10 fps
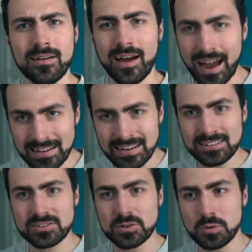I needed
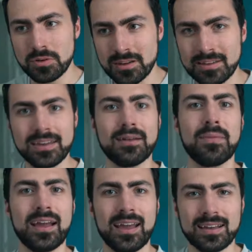to get my
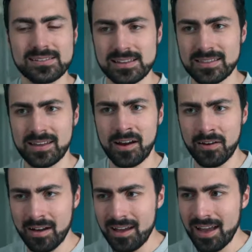hands in there
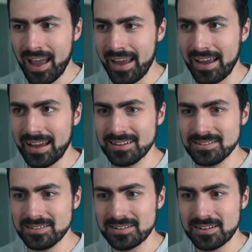
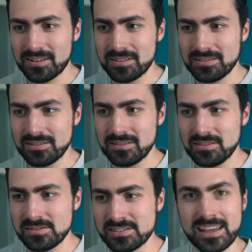and
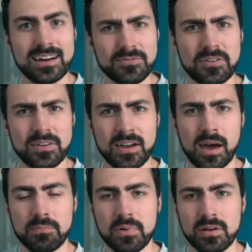set everything
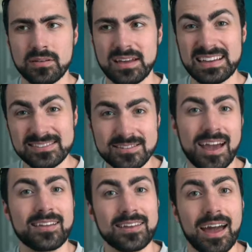up
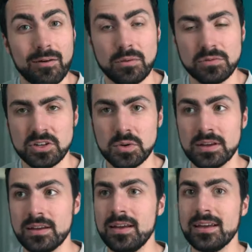exactly how I would do it,
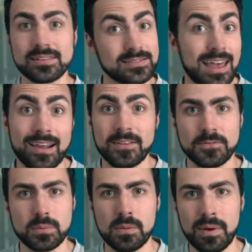exactly
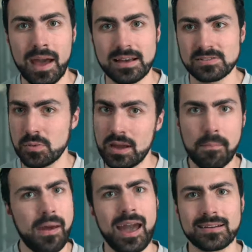from the bags, the way I
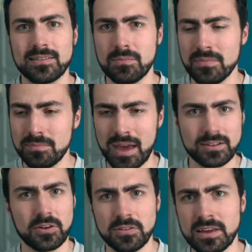packed
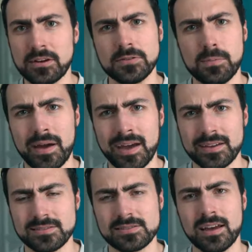all the gear in the
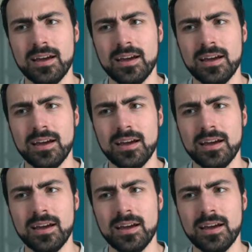bags.